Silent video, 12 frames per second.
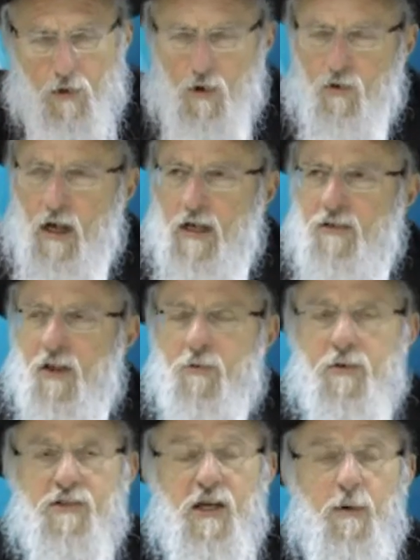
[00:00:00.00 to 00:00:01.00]
Okay,
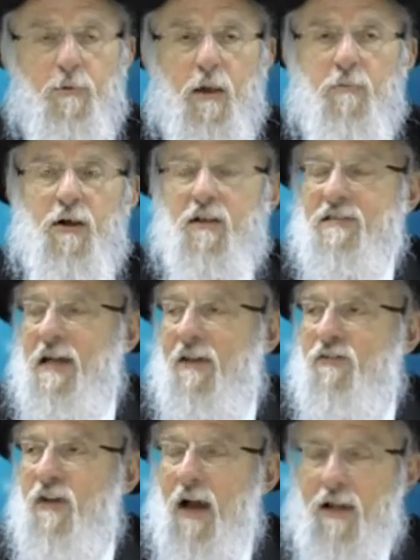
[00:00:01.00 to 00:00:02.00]
another example. I'm there in the
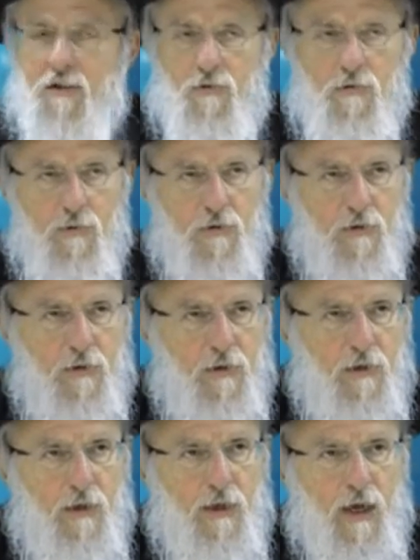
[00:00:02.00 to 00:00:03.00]
South Sea Island,
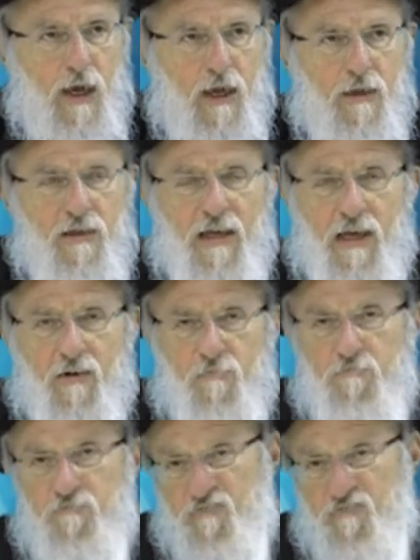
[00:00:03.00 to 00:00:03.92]
and a native